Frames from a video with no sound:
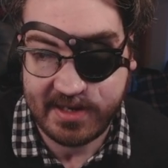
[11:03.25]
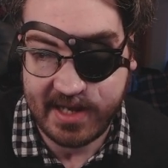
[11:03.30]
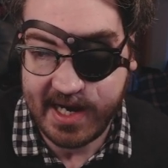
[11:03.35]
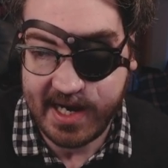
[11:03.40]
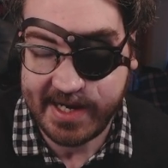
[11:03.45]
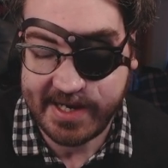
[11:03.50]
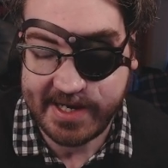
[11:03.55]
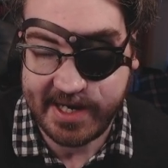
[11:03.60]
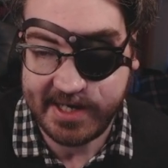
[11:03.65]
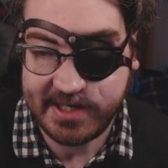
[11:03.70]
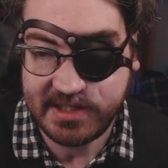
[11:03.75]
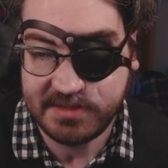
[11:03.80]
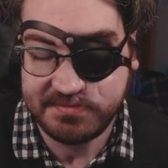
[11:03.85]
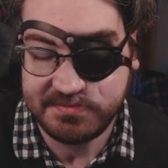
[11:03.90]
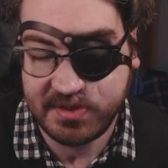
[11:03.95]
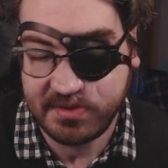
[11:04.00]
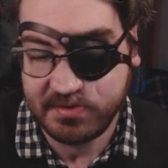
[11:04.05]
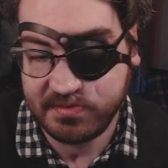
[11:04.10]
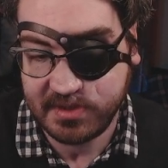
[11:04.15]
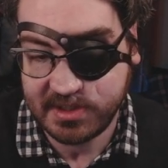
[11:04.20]
I kind of
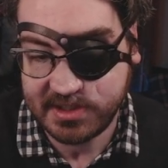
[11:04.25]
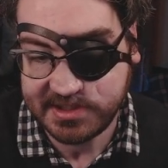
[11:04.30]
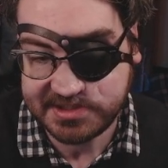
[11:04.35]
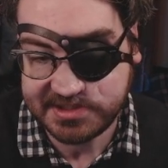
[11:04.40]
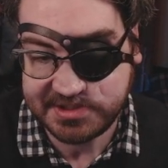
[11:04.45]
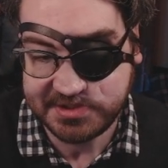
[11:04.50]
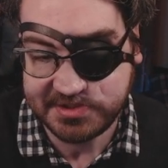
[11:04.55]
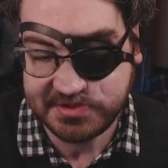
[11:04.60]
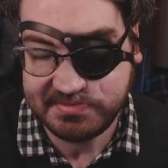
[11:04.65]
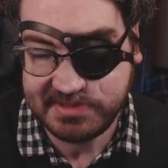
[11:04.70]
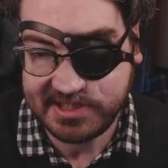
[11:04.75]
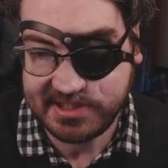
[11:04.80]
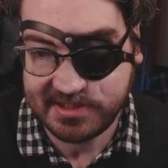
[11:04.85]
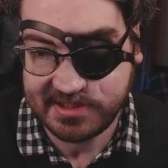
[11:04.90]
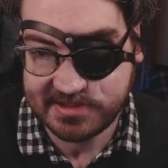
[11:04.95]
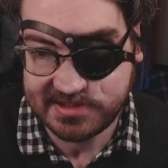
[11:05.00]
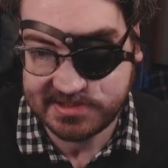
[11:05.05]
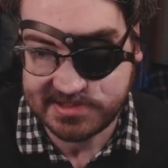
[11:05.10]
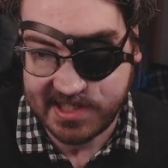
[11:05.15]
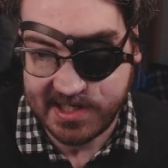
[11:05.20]
don't want it to,
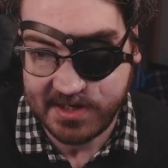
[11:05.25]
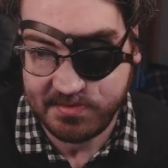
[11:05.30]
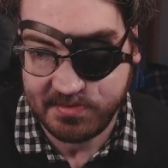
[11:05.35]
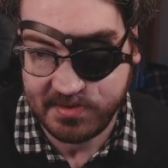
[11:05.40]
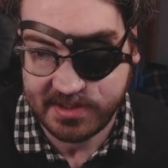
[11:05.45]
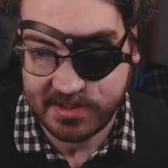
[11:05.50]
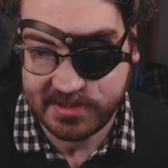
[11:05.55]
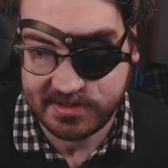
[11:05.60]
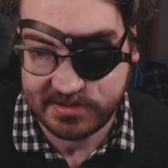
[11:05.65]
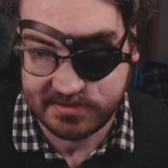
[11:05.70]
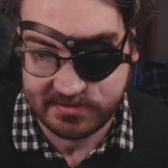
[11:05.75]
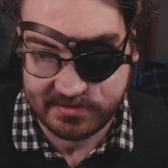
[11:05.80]
because I want to